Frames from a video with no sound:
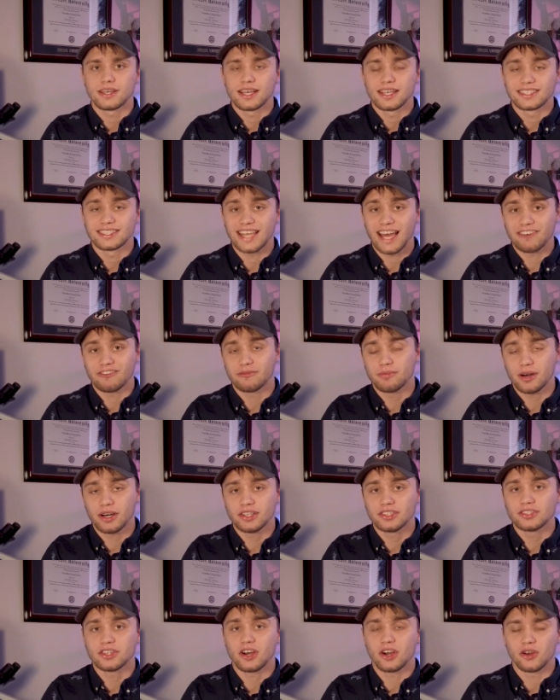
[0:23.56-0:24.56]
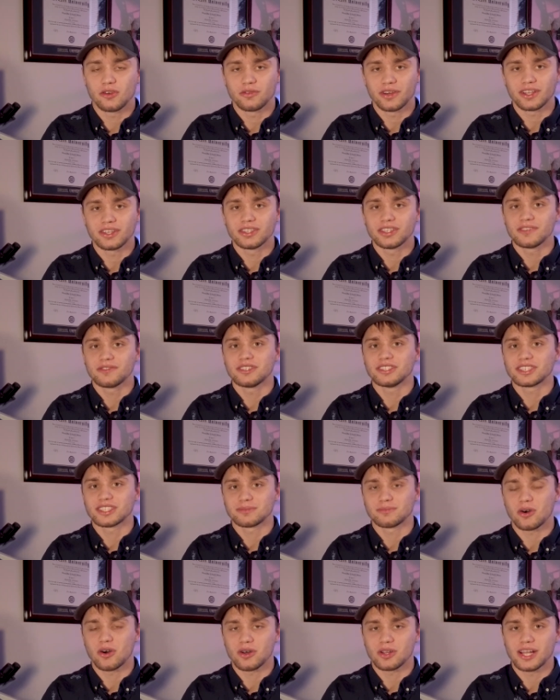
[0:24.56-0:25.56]
Scaphopods are a relatively
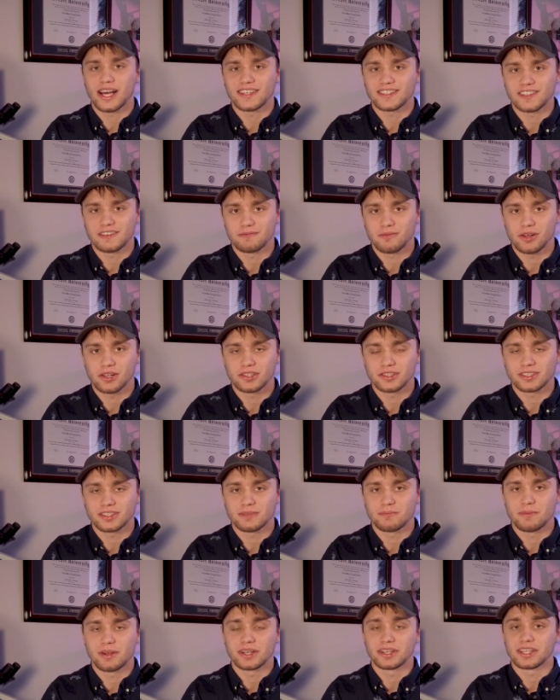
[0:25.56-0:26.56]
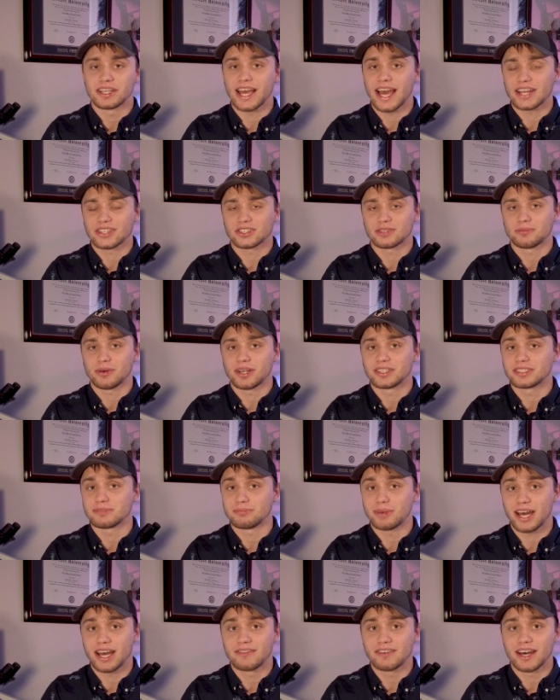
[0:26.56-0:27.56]
small class of mollusks compared to gastropods and
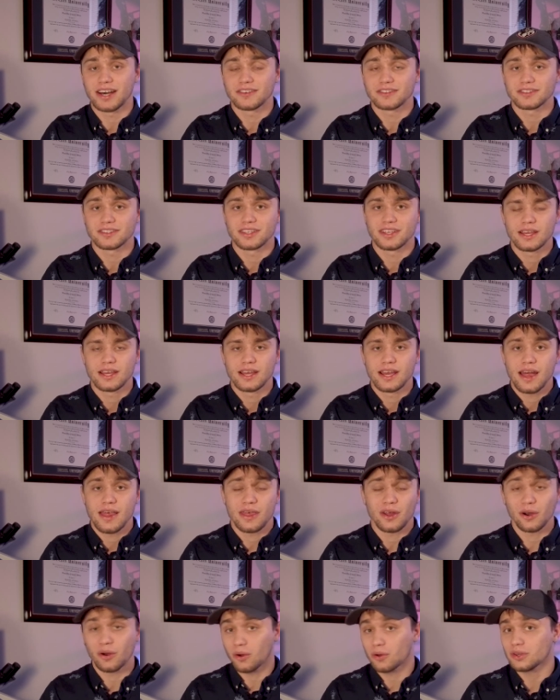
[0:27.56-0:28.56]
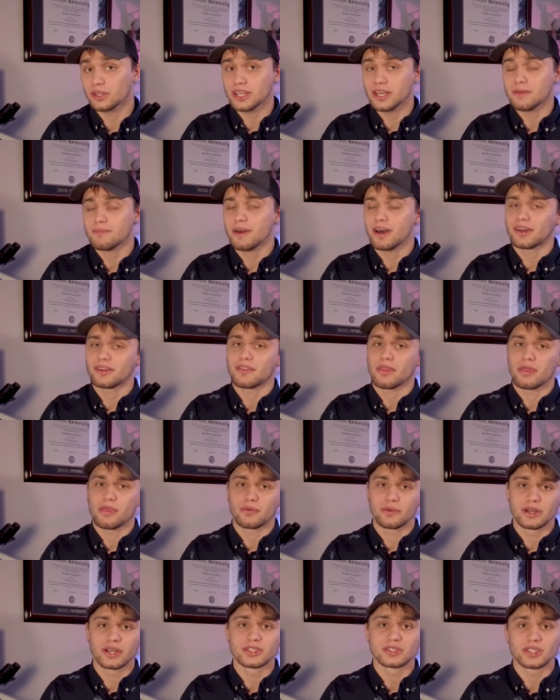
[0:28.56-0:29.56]
bivalves, there are only about
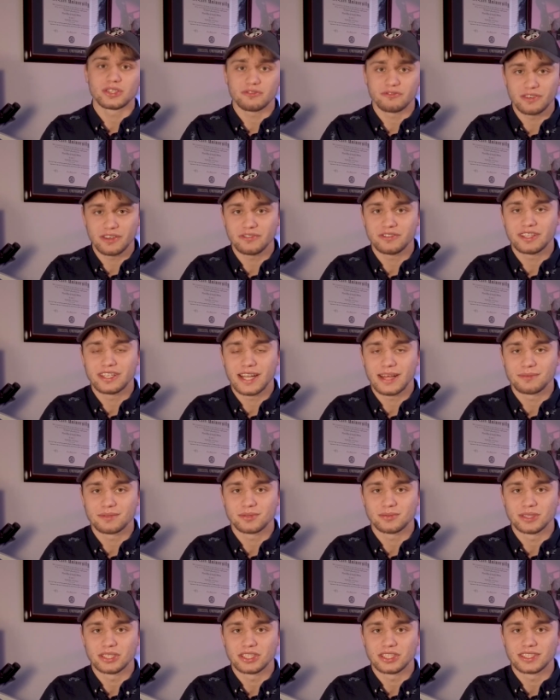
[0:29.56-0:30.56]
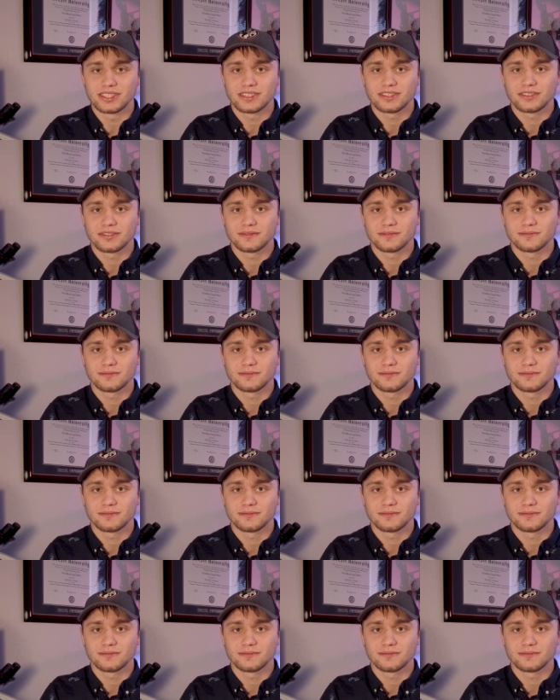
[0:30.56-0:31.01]
350 named species.